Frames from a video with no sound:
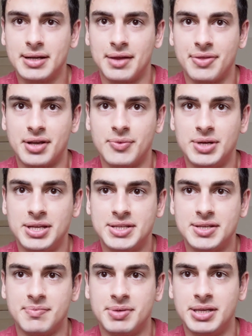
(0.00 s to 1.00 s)
I think we need
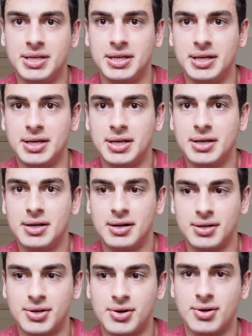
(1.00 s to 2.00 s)
to be
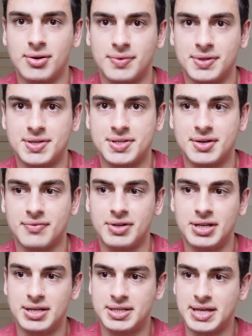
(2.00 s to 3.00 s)
on guard with this stuff. We
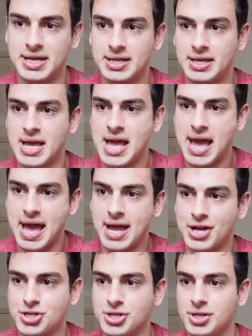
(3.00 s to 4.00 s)
need to take
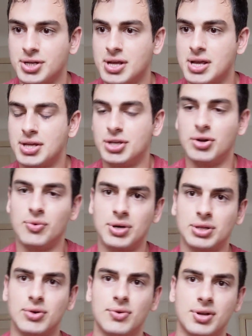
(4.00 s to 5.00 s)
action. You don't want
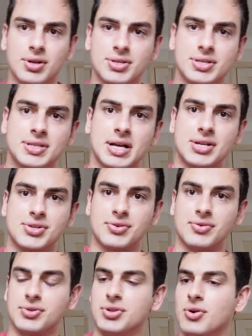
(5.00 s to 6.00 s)
to lower your
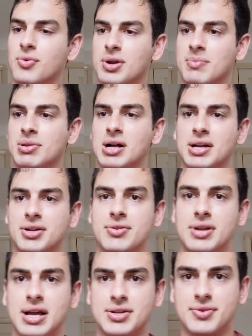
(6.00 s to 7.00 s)
testosterone. You don't want to block your
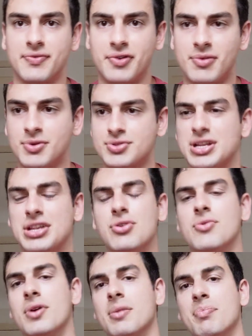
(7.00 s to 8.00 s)
natural pheromones, and you
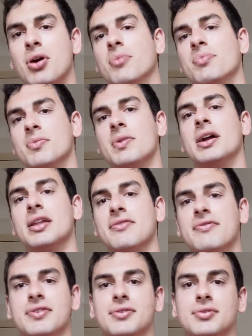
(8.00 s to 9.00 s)
don't want to pump your body
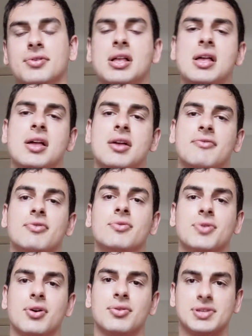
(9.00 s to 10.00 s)
full, full
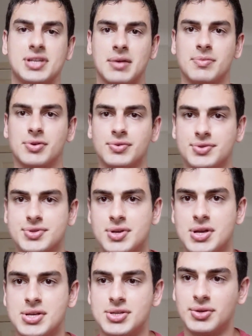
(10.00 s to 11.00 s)
with all these chemicals.
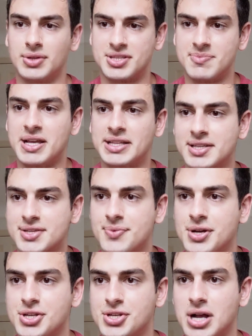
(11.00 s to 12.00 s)
So let's make the
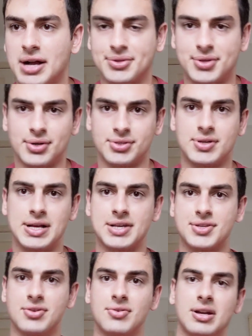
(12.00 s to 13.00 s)
switch. I'll talk to you
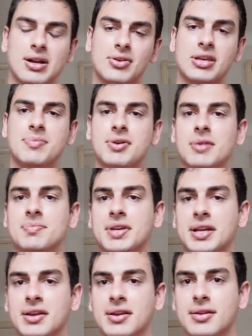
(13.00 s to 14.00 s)
guys soon, and I'll keep you
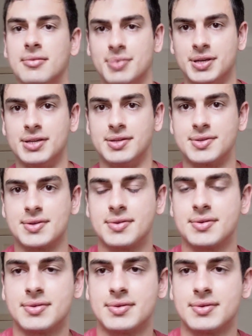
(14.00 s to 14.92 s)
updated. Peace.